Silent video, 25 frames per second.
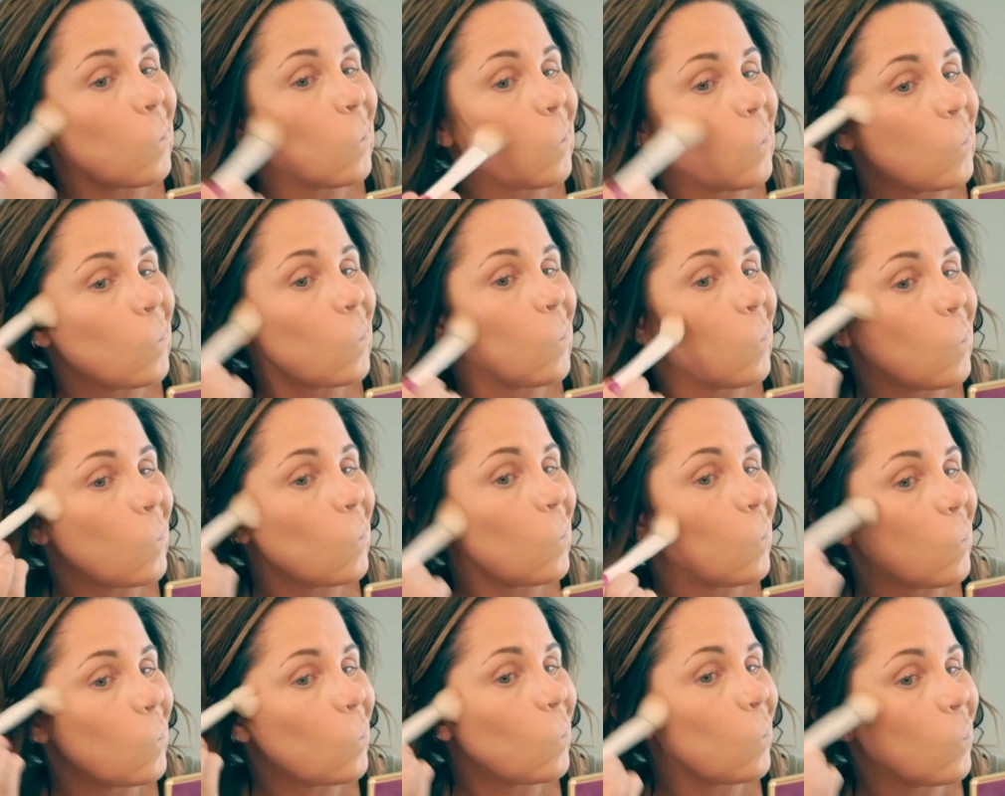
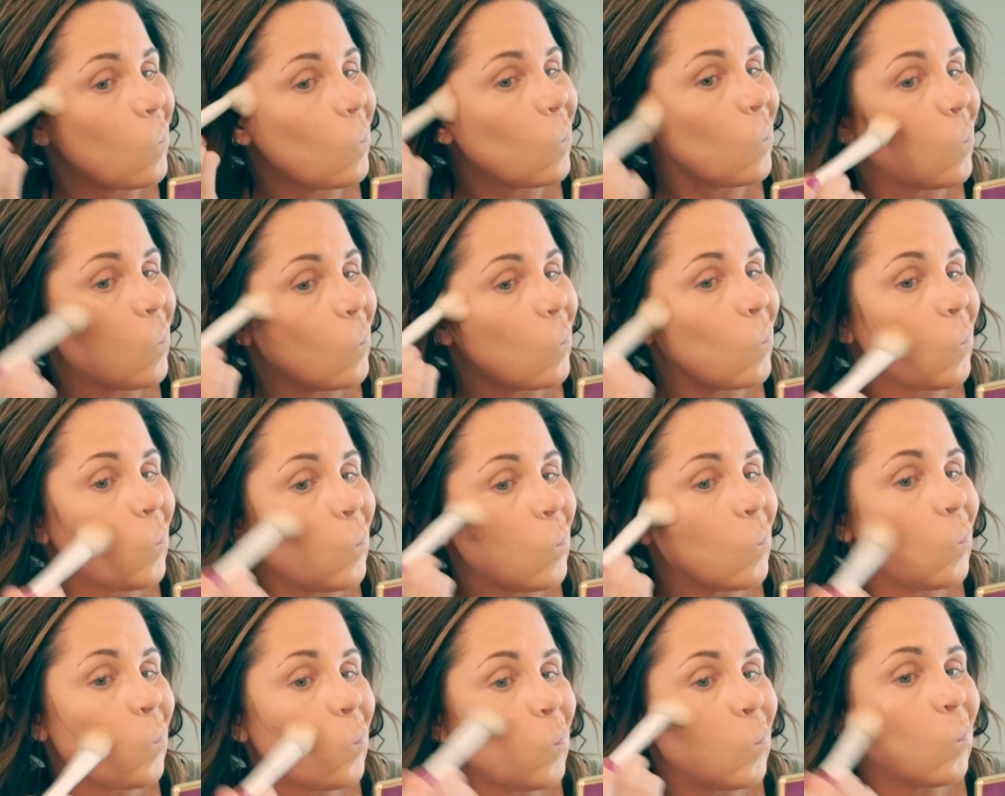
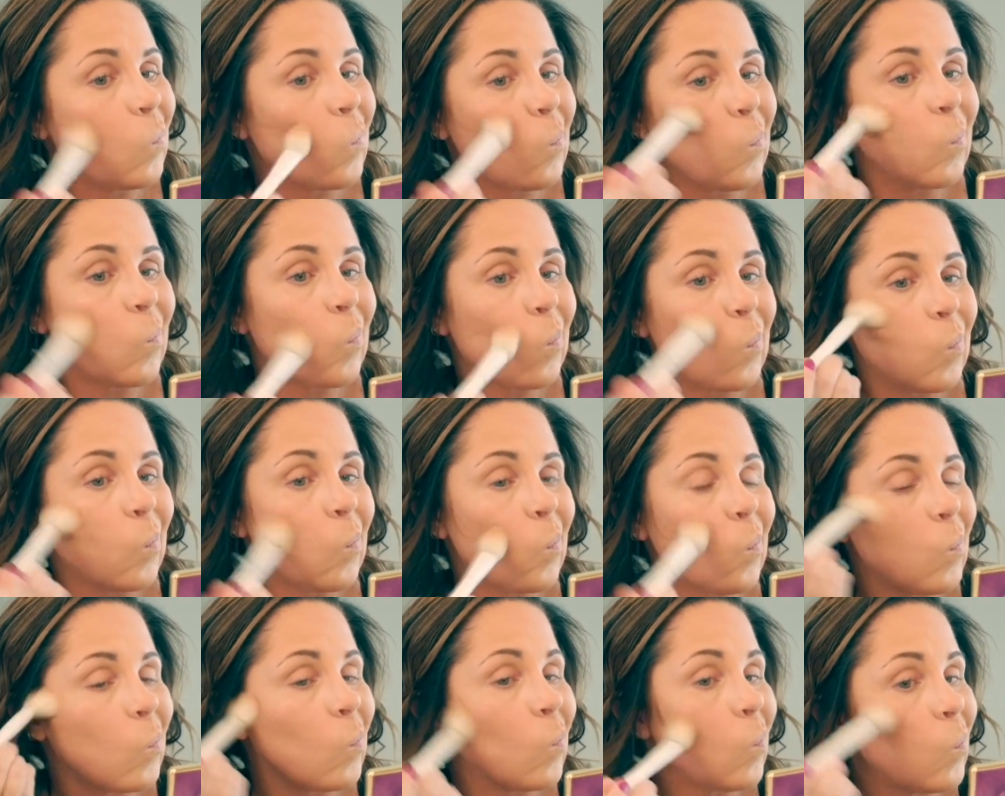
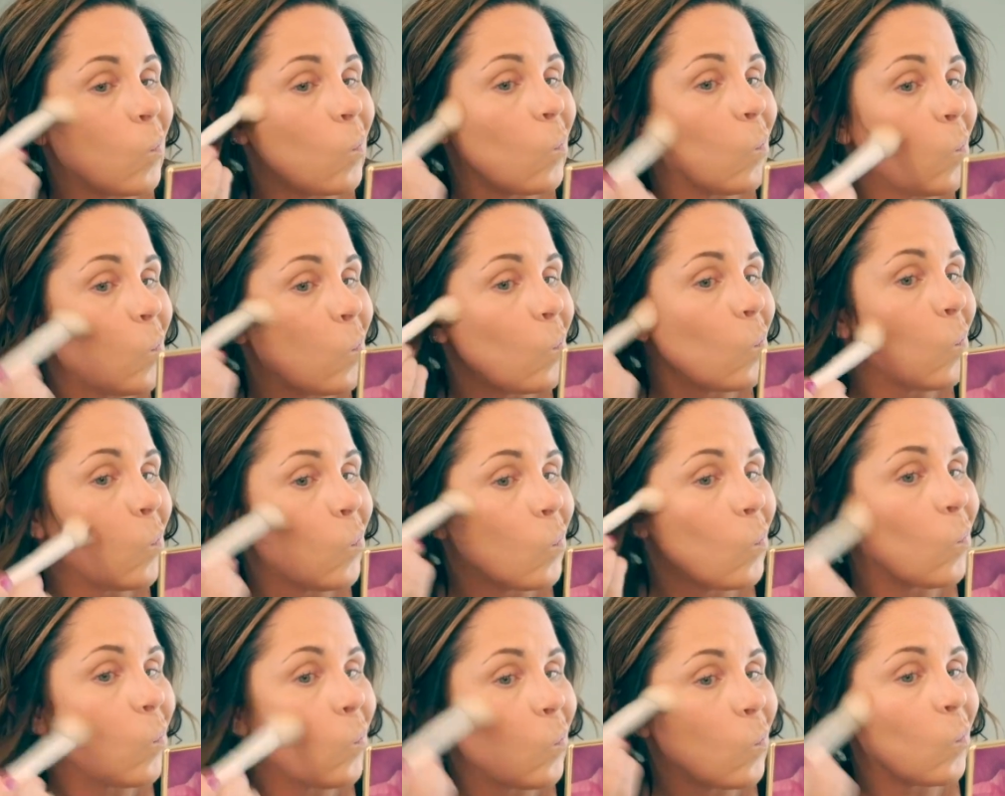
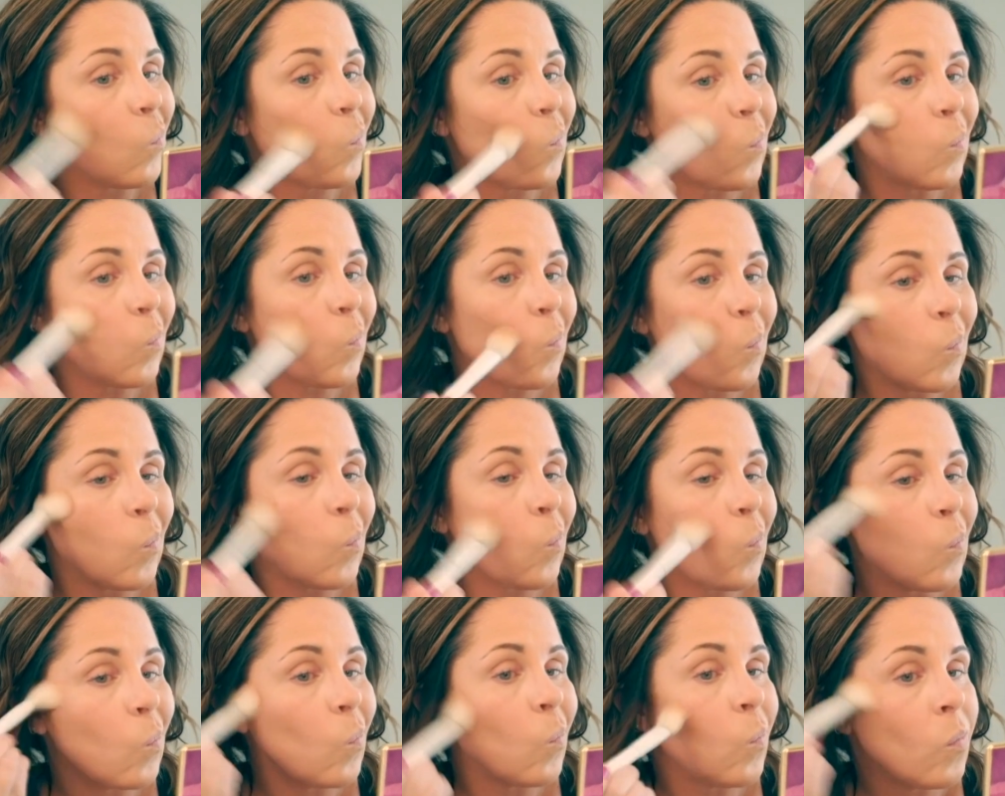
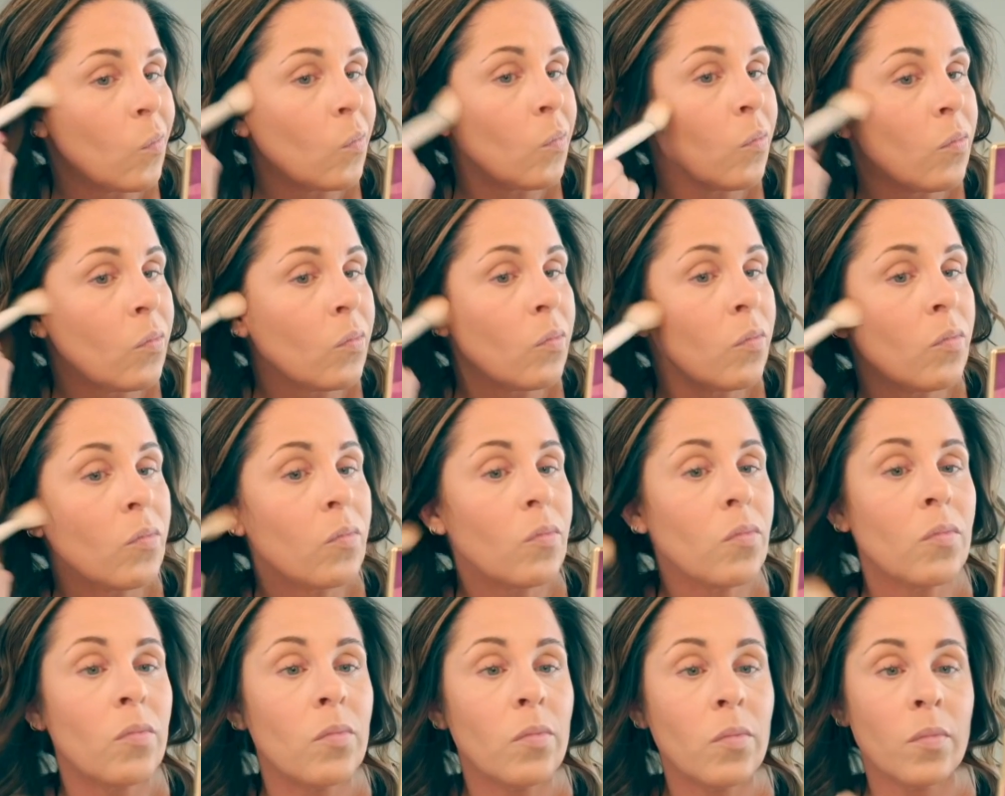
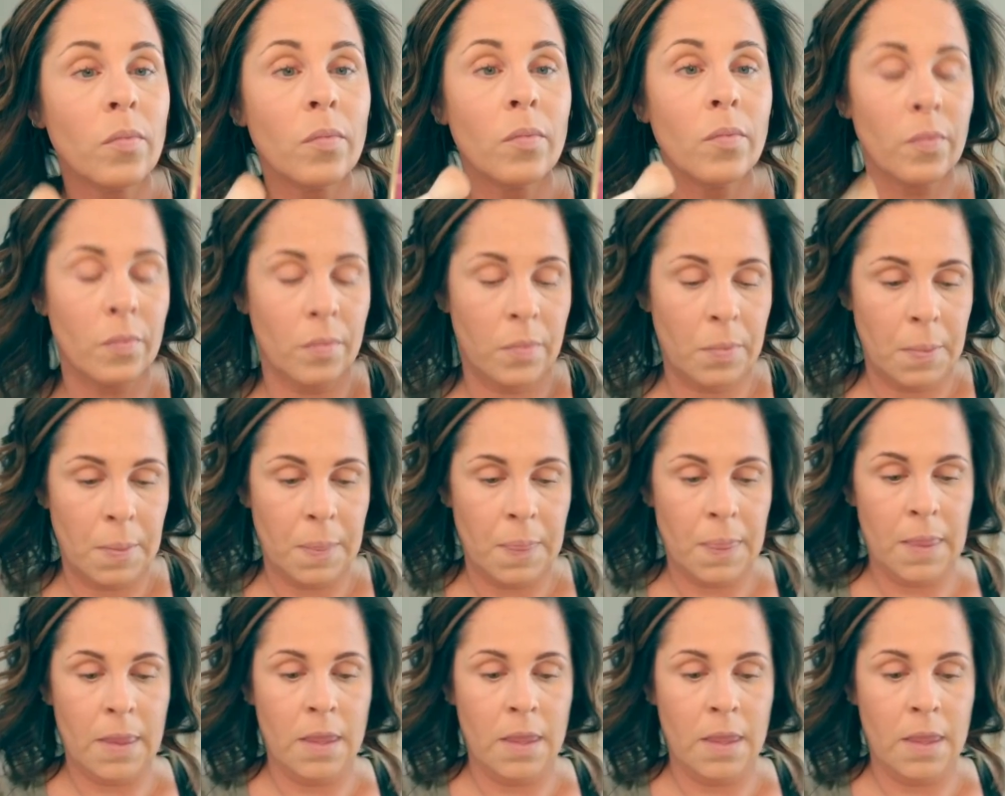Nobody speaks.